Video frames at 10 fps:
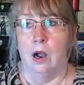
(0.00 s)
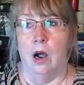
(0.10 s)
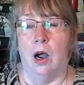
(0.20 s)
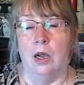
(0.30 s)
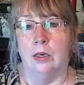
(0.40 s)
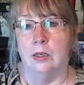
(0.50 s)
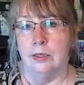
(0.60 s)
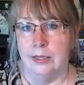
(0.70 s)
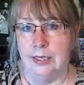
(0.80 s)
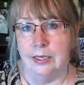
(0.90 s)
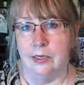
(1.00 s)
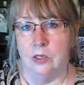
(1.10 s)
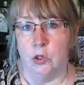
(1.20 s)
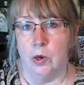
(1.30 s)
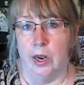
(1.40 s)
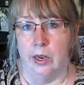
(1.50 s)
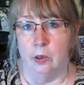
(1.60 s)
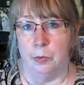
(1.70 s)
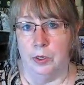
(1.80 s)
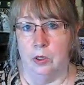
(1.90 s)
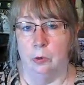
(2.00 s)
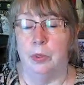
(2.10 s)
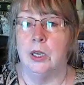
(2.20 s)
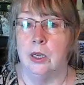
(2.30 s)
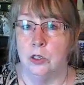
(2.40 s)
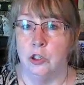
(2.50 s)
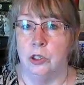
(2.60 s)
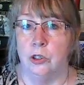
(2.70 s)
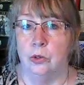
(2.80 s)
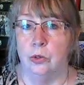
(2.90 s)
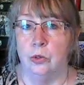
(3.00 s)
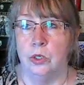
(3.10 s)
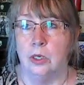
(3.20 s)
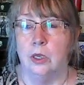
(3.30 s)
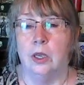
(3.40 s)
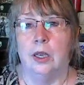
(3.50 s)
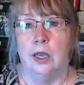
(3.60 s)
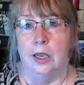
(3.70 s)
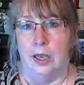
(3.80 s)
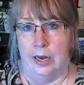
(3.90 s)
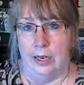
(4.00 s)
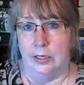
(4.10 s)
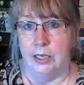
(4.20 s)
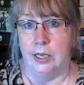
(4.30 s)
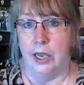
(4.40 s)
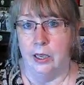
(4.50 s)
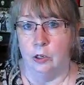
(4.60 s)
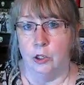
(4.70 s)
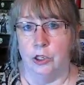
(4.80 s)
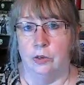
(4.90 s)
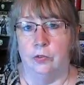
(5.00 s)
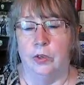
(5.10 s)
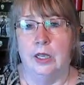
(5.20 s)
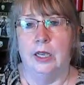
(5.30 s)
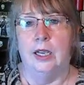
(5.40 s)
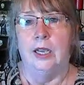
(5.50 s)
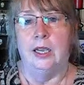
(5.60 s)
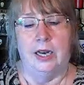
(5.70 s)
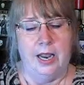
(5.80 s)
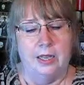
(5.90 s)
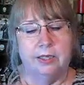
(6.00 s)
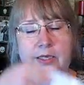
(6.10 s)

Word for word: On Lisa's triangle pillow, because she used an antique handkerchief, it had